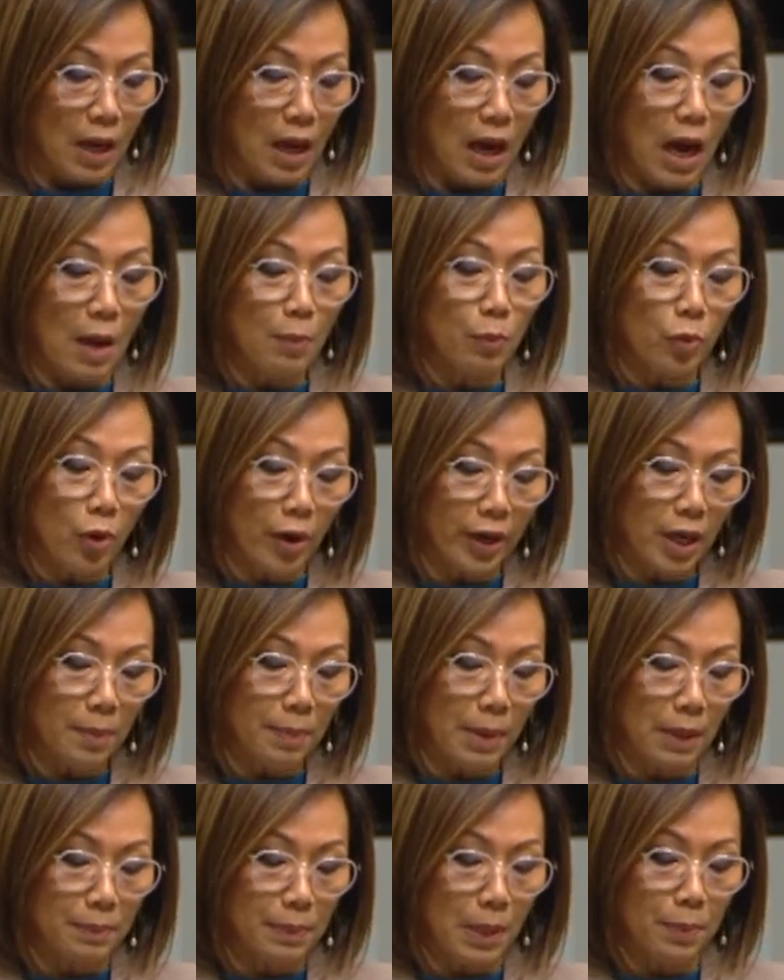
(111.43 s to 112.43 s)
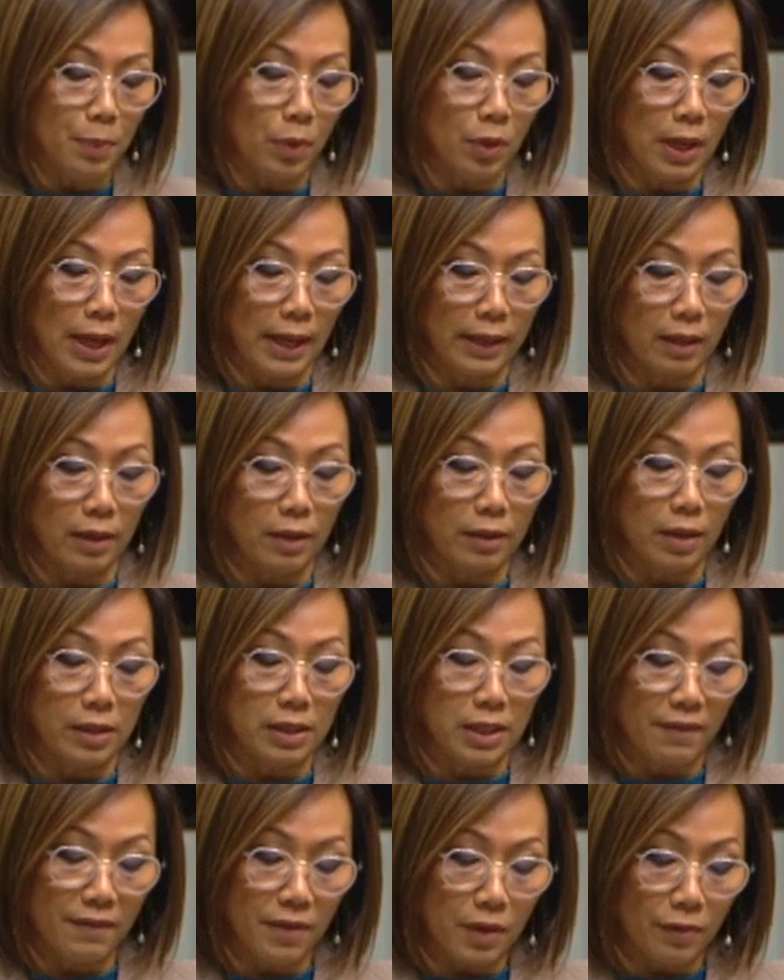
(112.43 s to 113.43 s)
I'm worried about people like
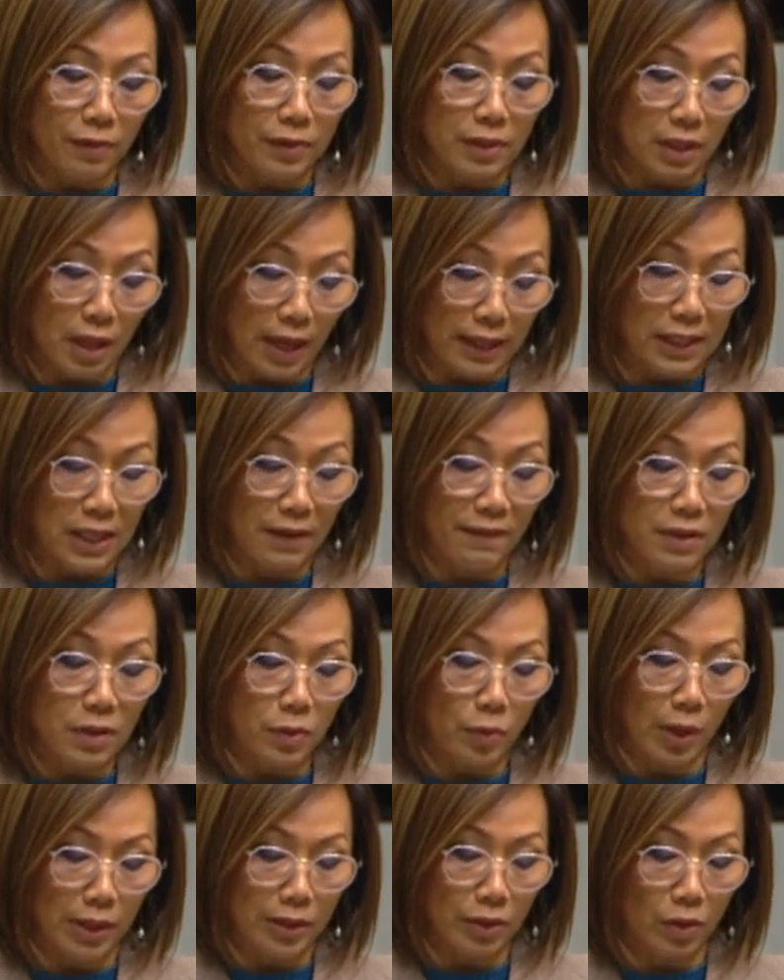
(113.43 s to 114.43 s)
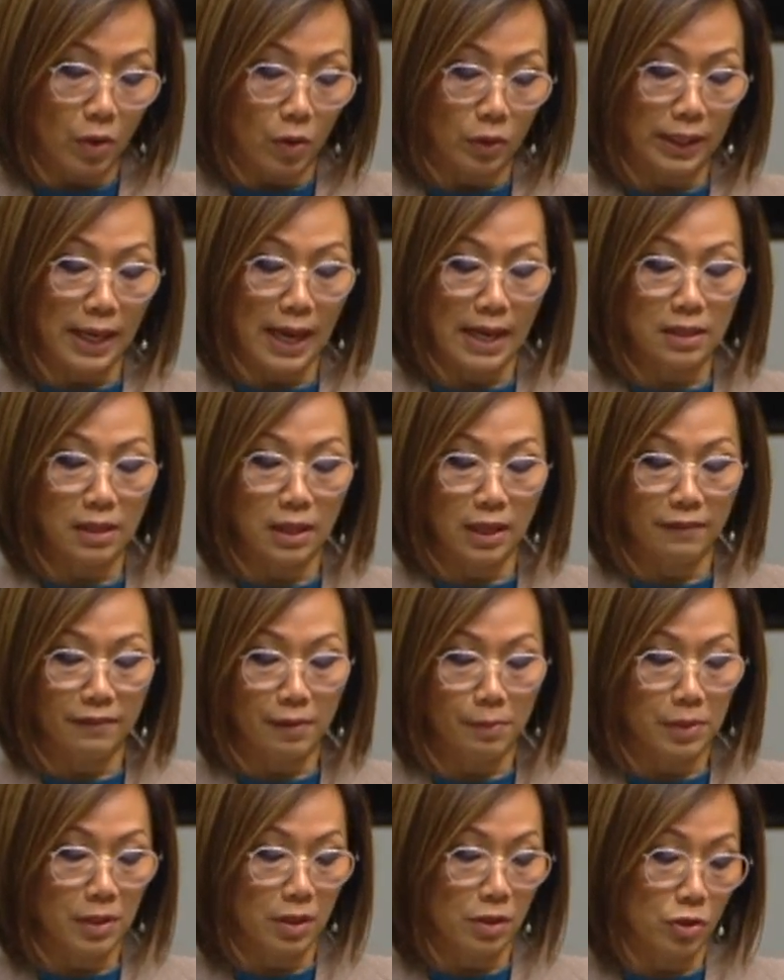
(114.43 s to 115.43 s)
71-year-old Kathleen
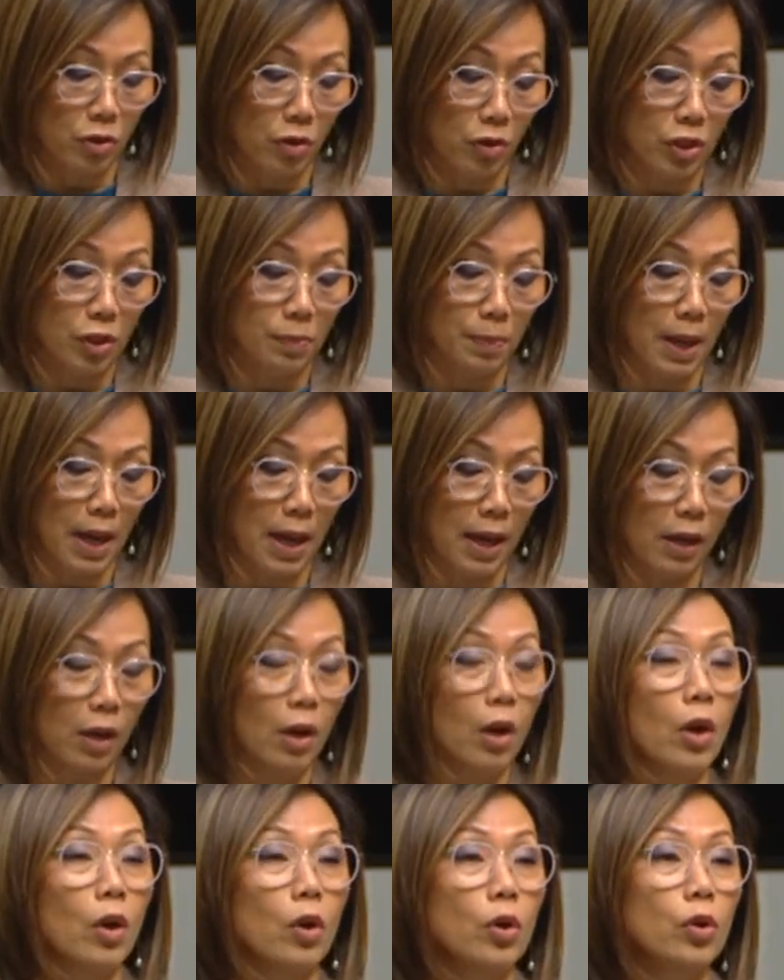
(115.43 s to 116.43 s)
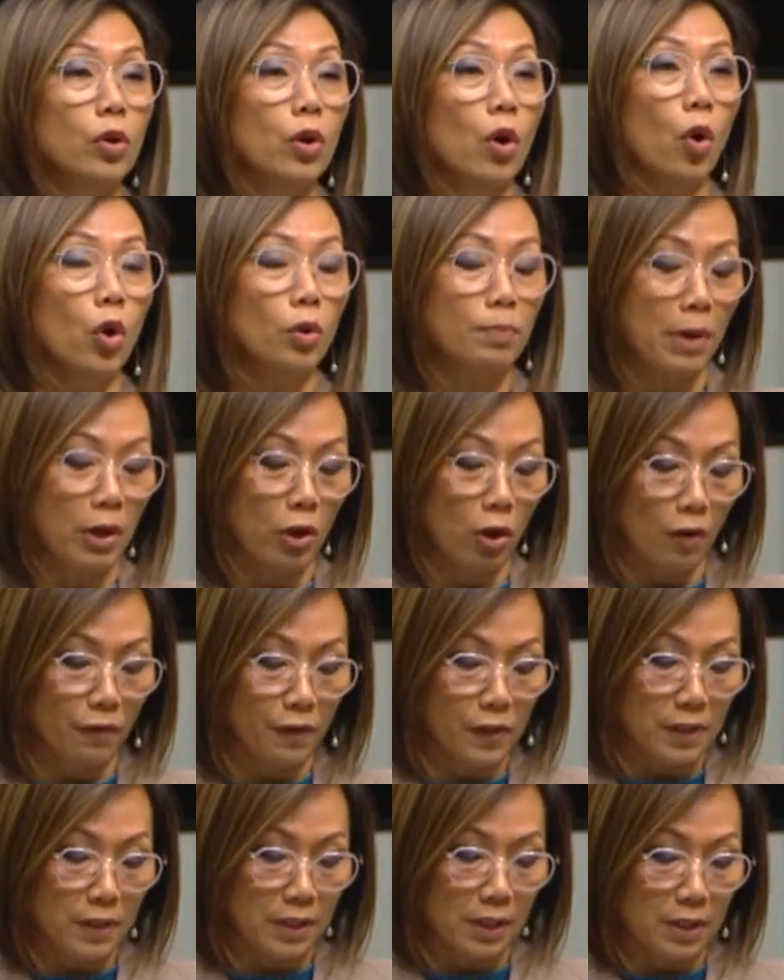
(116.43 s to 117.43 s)
from St John's Park, who called my
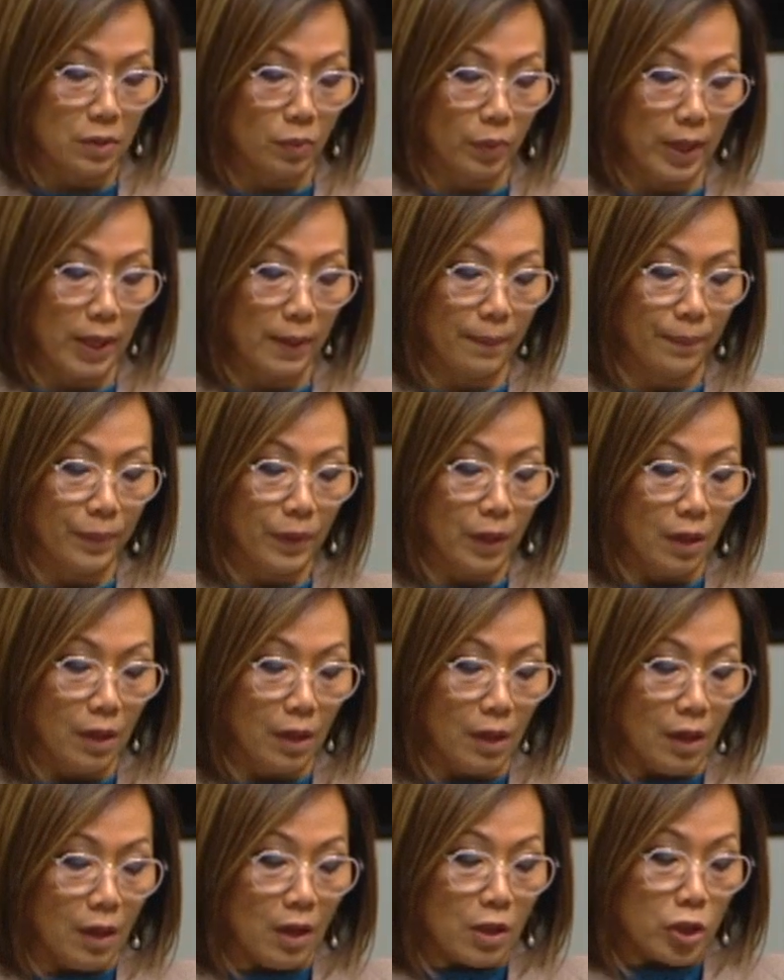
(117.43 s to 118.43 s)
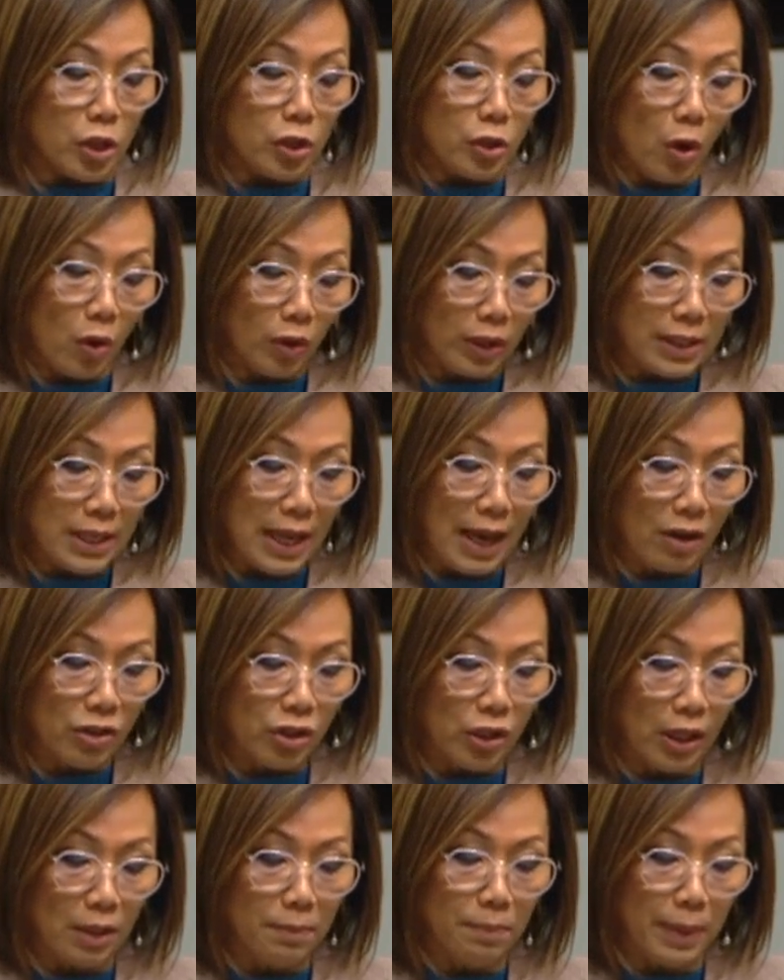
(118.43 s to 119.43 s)
office this week. She told us how
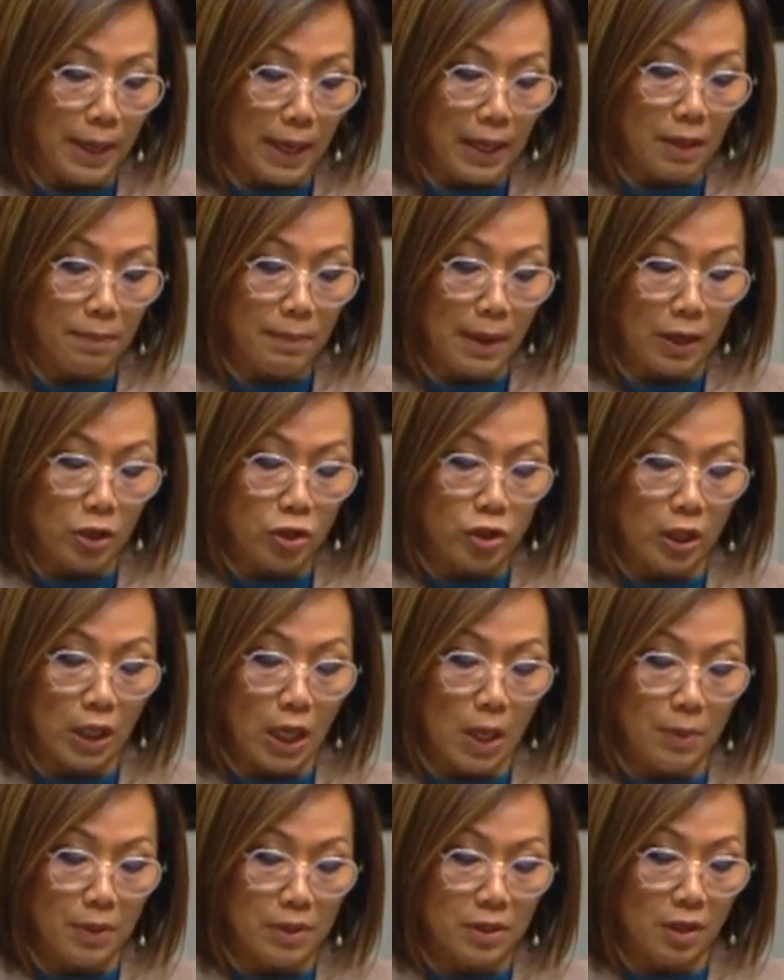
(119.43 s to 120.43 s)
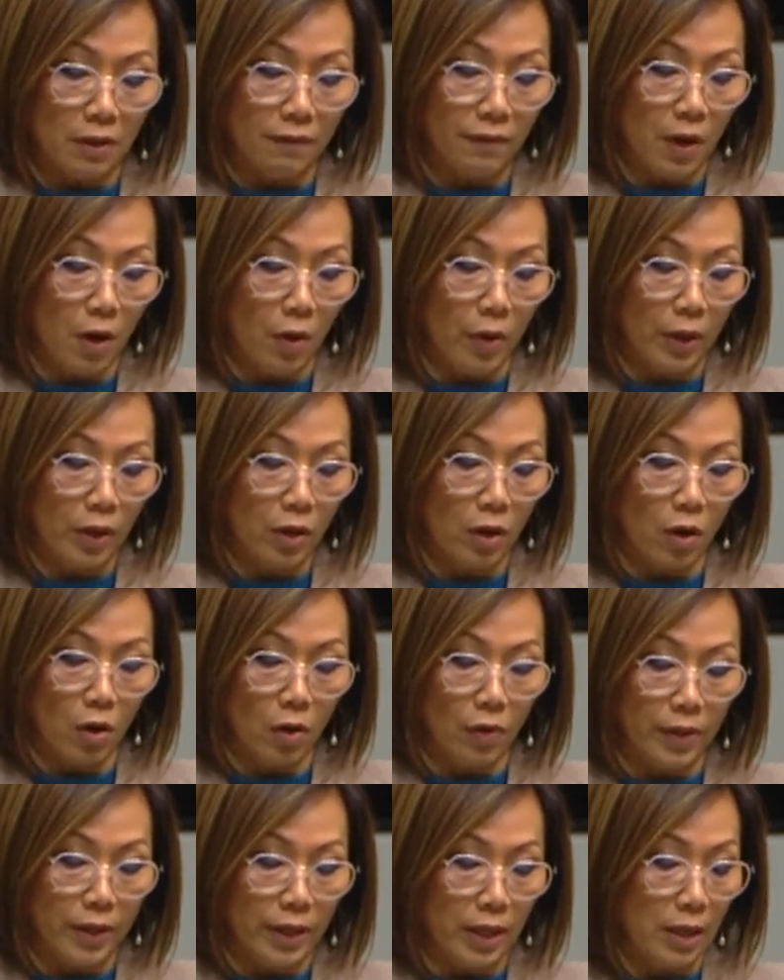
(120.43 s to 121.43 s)
she can barely manage to keep herself going
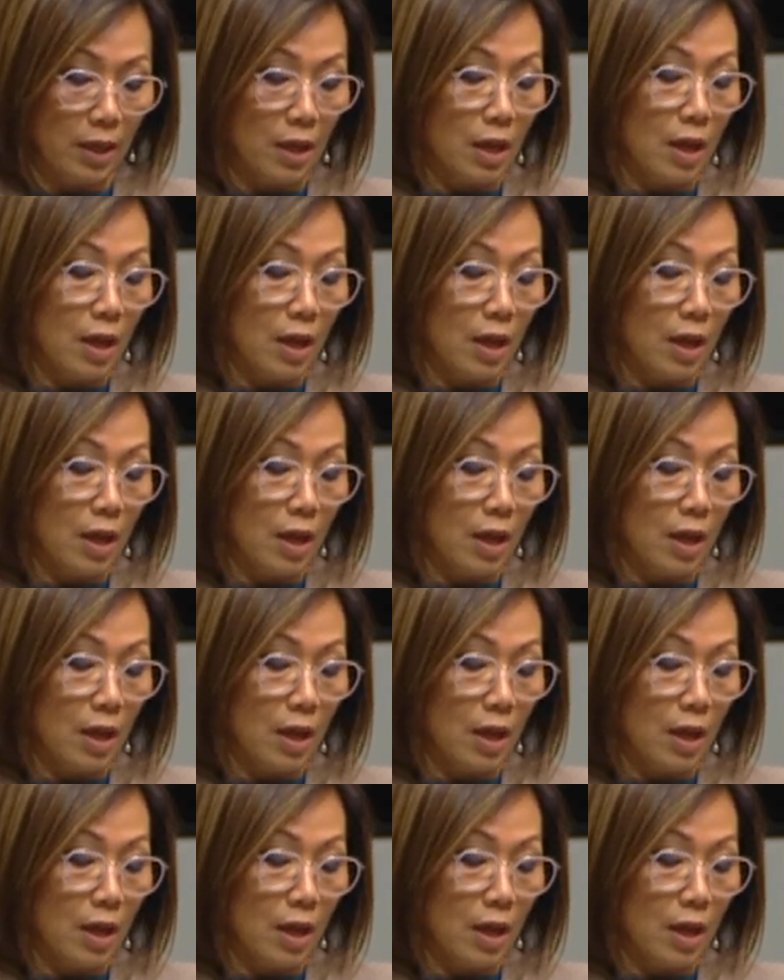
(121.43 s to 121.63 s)
on the